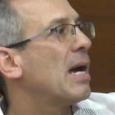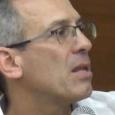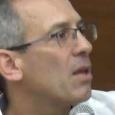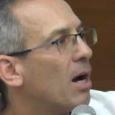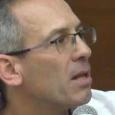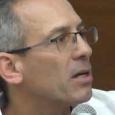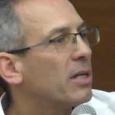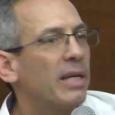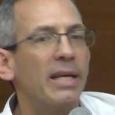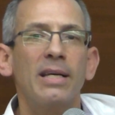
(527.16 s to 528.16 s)
and the
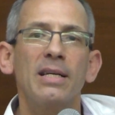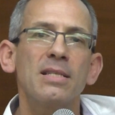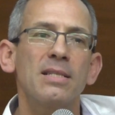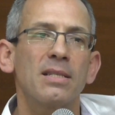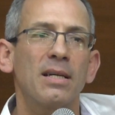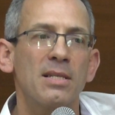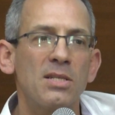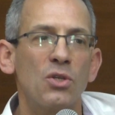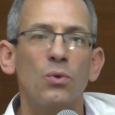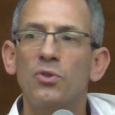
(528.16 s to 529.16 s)
other is a
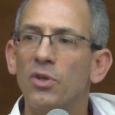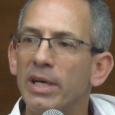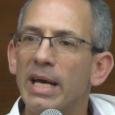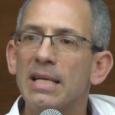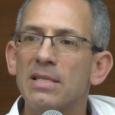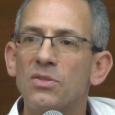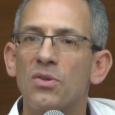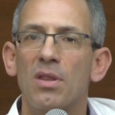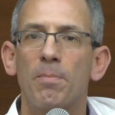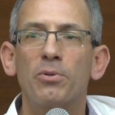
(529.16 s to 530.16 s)
suit
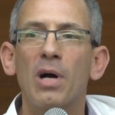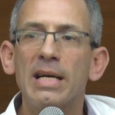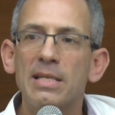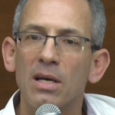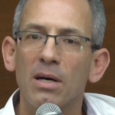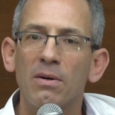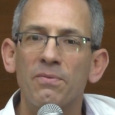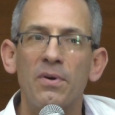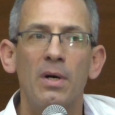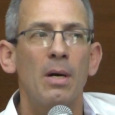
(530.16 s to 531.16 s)
against the price
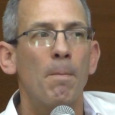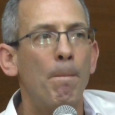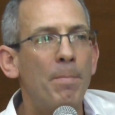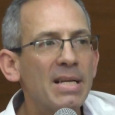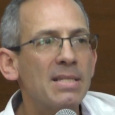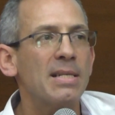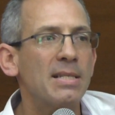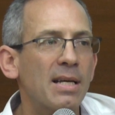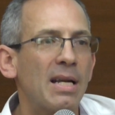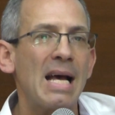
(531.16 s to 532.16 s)
of
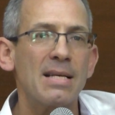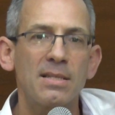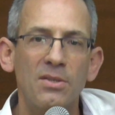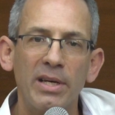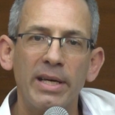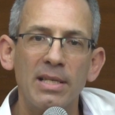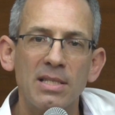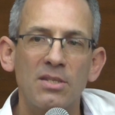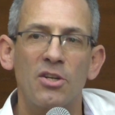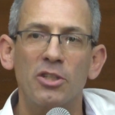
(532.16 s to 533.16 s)
business class
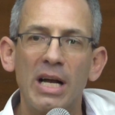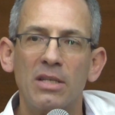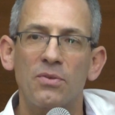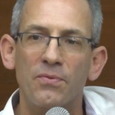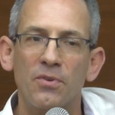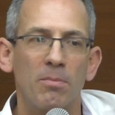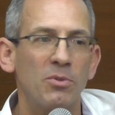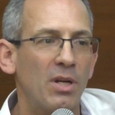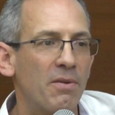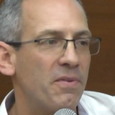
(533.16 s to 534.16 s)
tickets direct
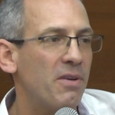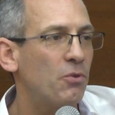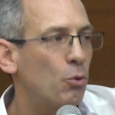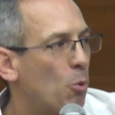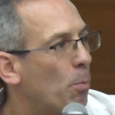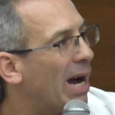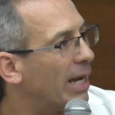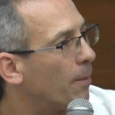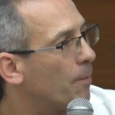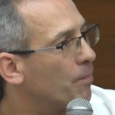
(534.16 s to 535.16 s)
from Tel Aviv to
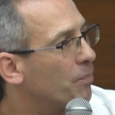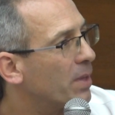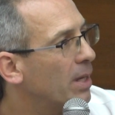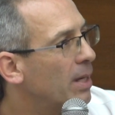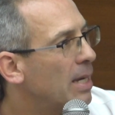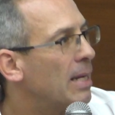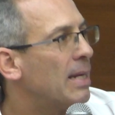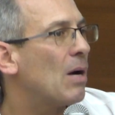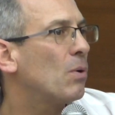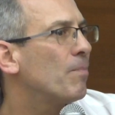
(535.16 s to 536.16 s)
Mumbai.
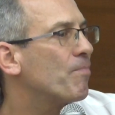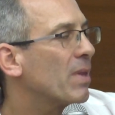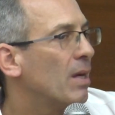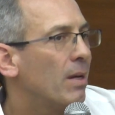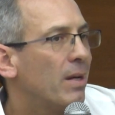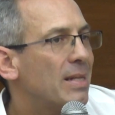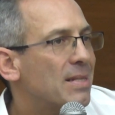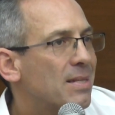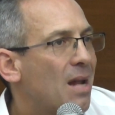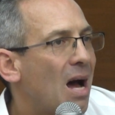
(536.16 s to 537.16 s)
Now,
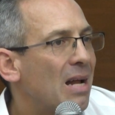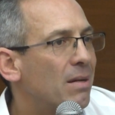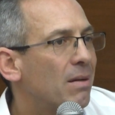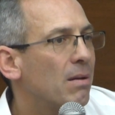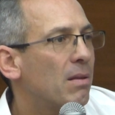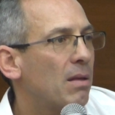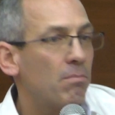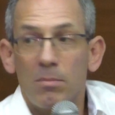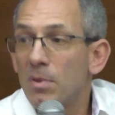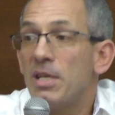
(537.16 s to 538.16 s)
it's not,
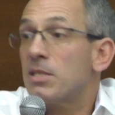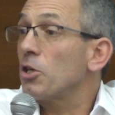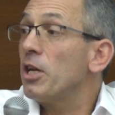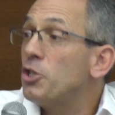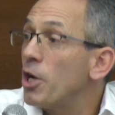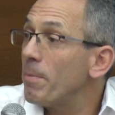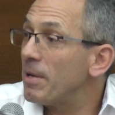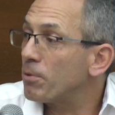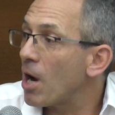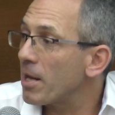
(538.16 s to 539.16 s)
these are
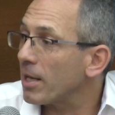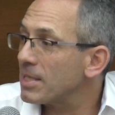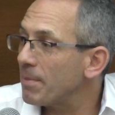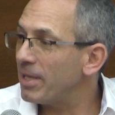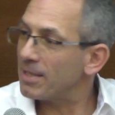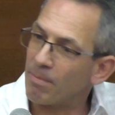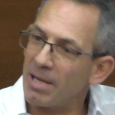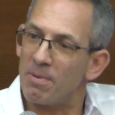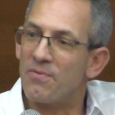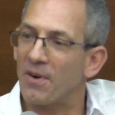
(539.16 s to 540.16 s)
legitimate products. I mean, it
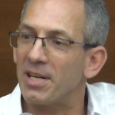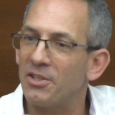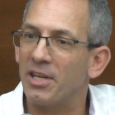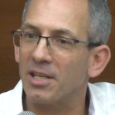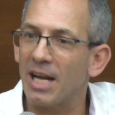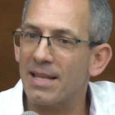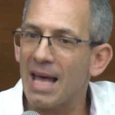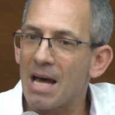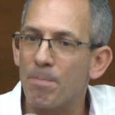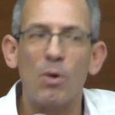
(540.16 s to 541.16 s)
might be funny to hear like
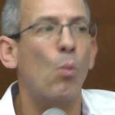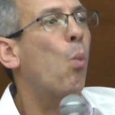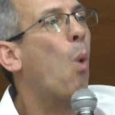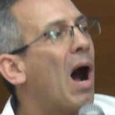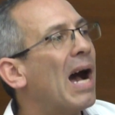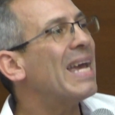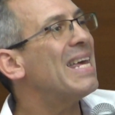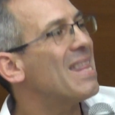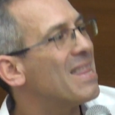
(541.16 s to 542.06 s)
that, but why